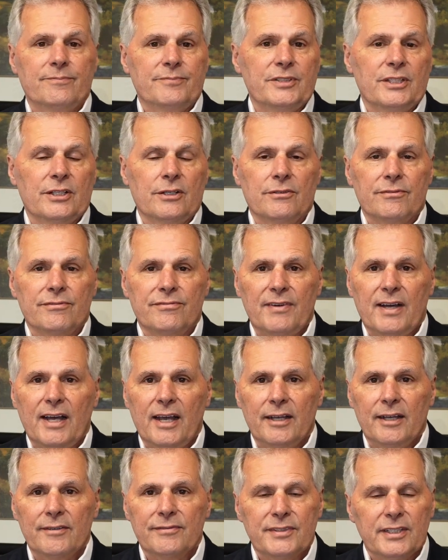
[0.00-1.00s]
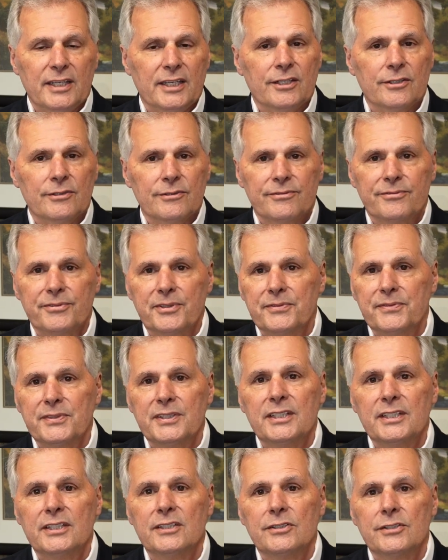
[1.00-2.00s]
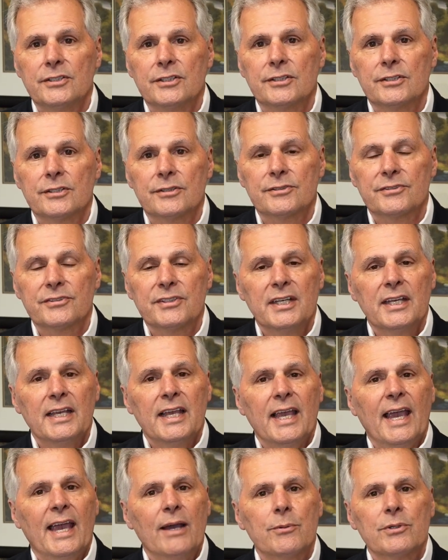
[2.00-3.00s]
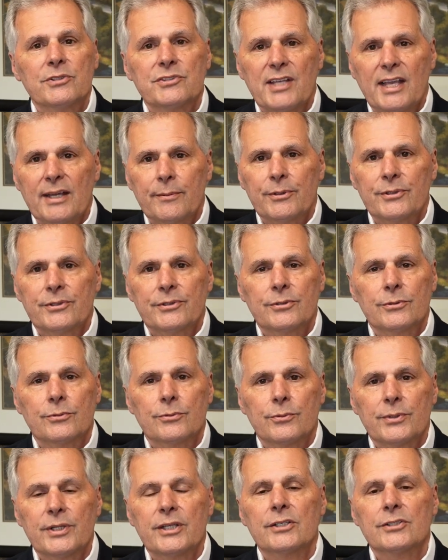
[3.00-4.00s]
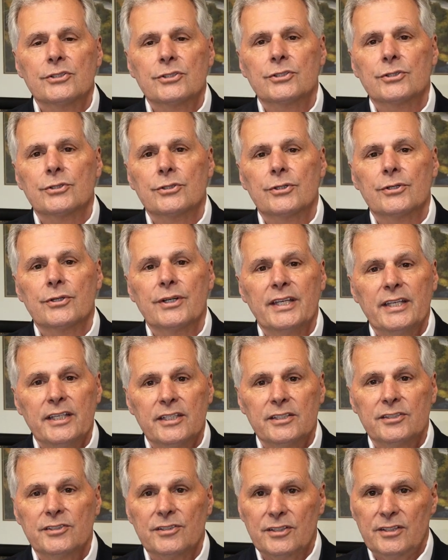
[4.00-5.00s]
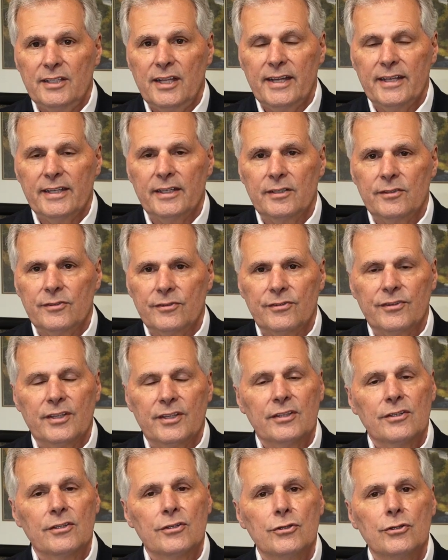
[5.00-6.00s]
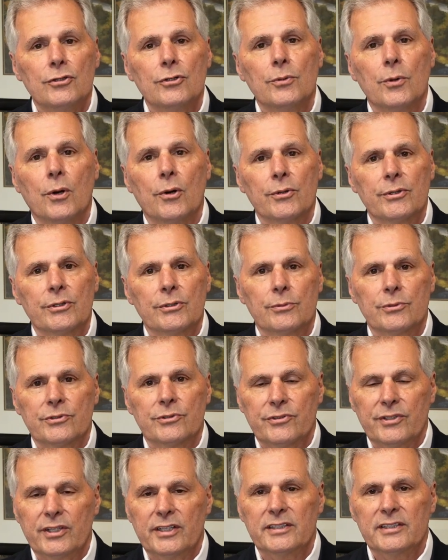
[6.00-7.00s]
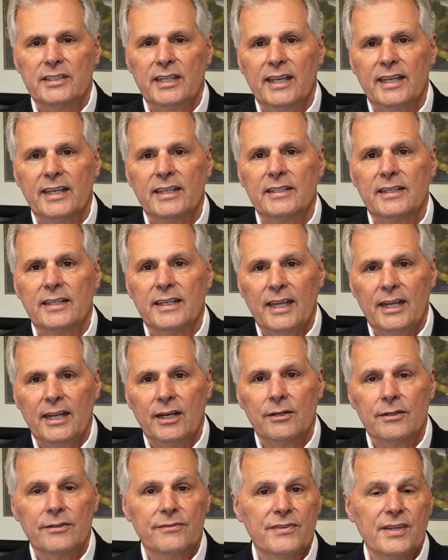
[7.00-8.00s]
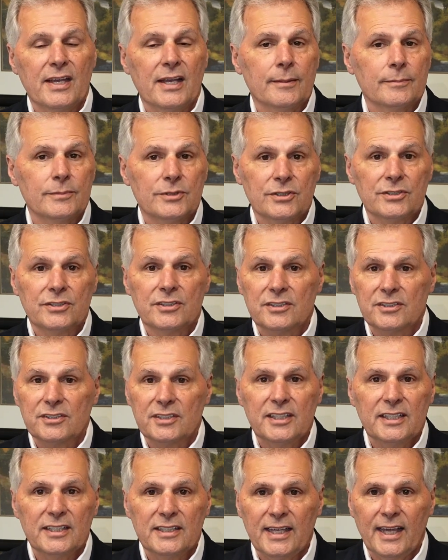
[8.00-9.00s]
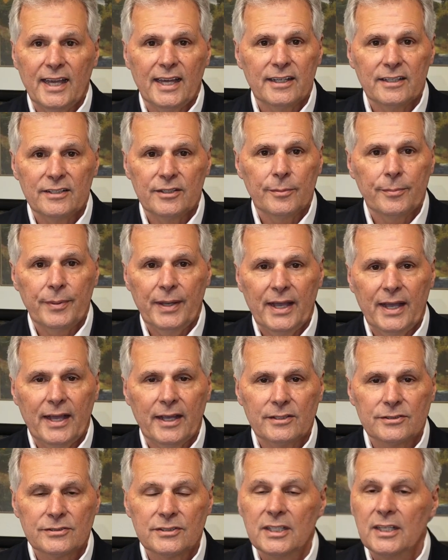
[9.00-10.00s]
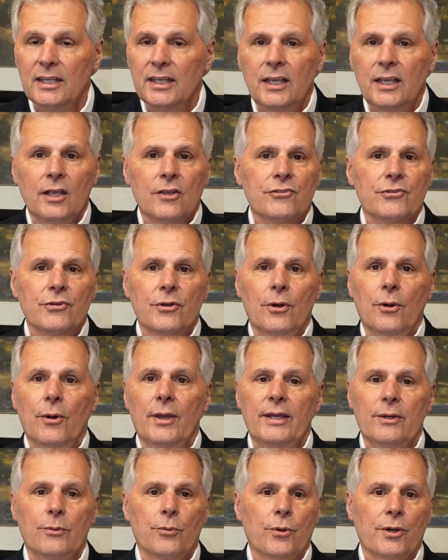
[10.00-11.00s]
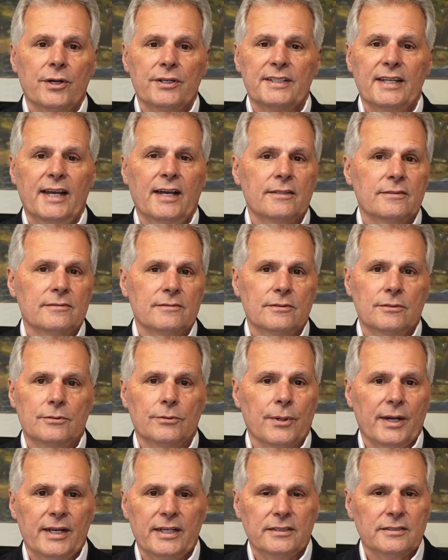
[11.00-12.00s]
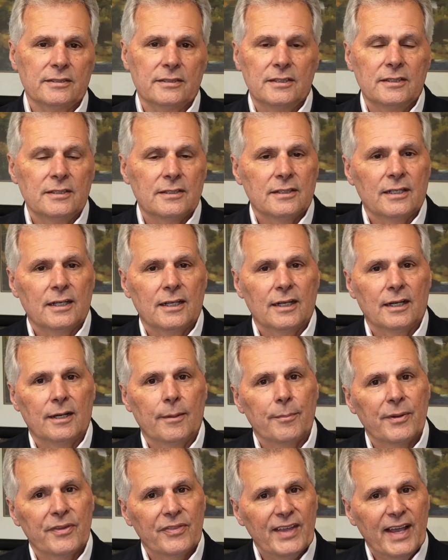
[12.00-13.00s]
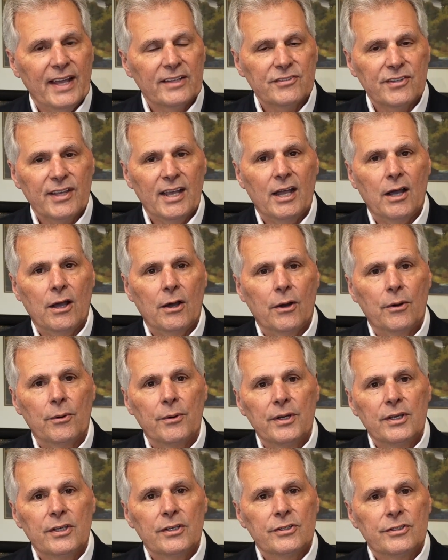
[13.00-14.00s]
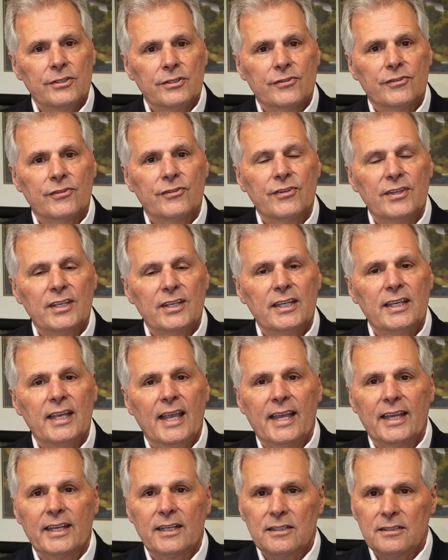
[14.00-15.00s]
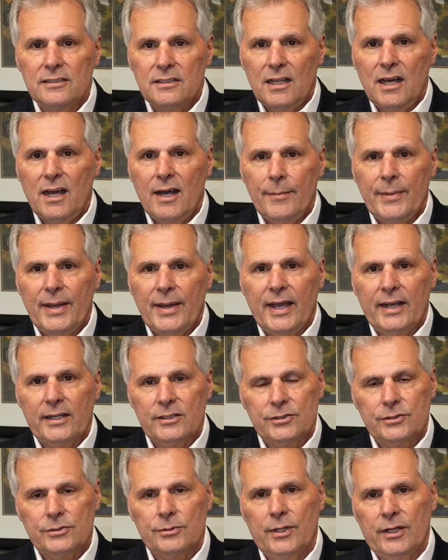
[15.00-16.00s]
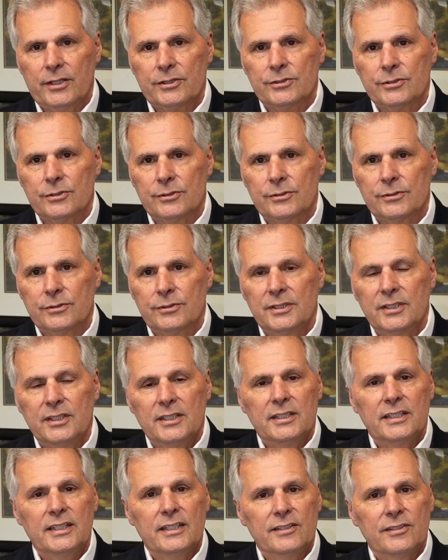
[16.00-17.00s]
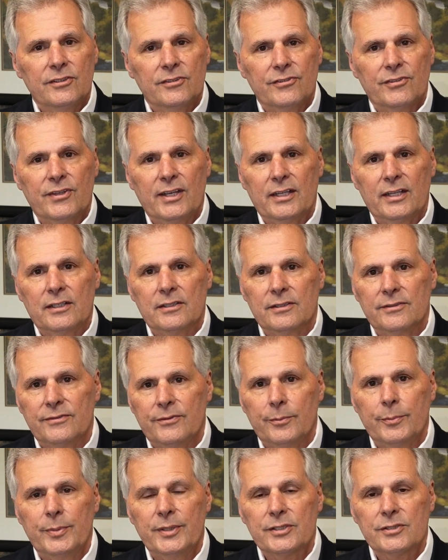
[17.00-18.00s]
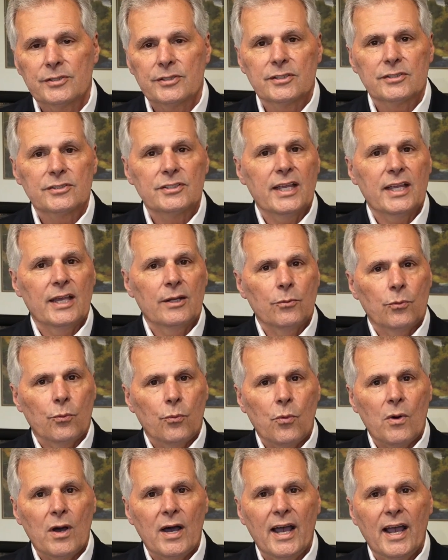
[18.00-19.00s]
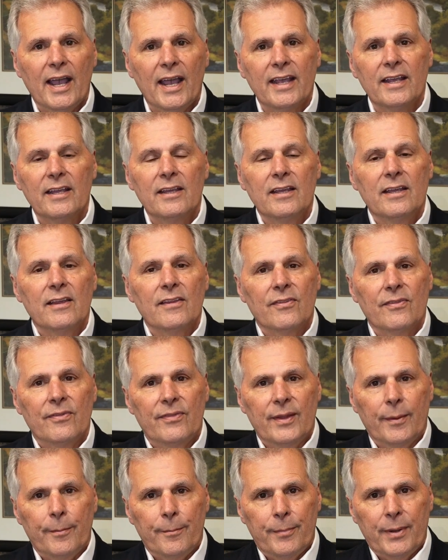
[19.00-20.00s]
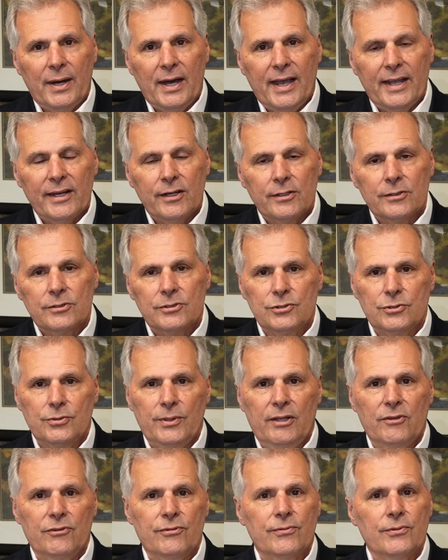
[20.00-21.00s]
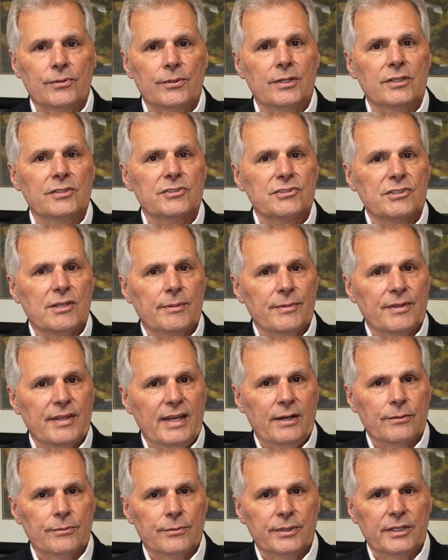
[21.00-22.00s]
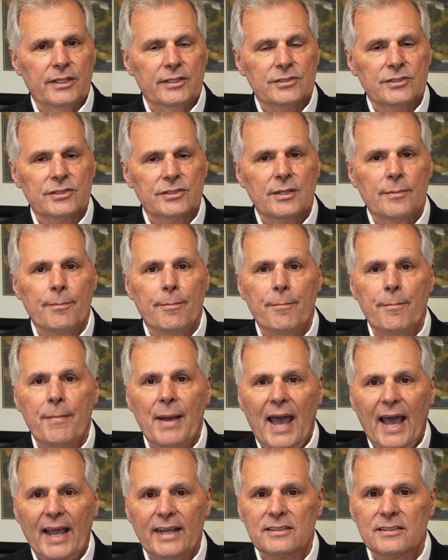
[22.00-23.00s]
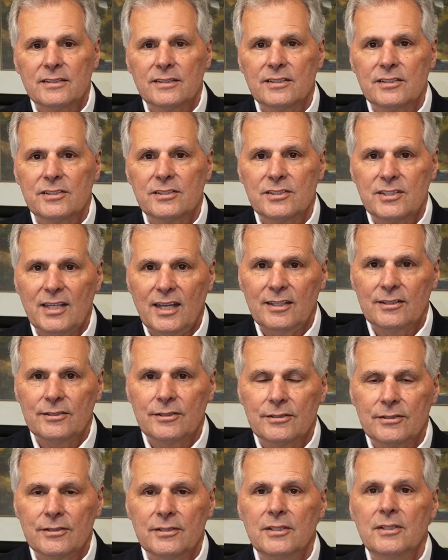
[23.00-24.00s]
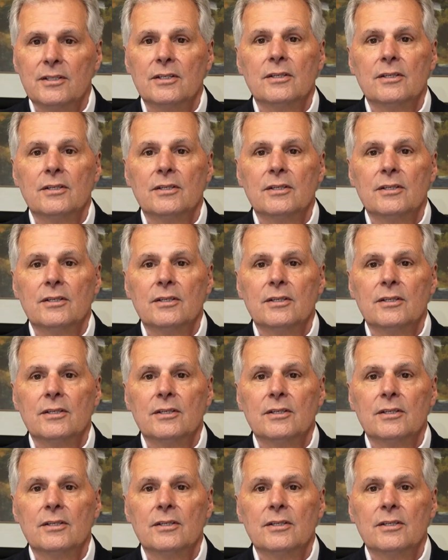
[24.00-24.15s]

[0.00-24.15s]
you know, 5, 10, or 15 years and was able to reassure his clients that the new owner was going to take care of them just as he'd had in the past. So it worked out great. Uh, but that's how you'd see a clawback structured in the sale of a business and why the buyer's transferring some of that risk back to the seller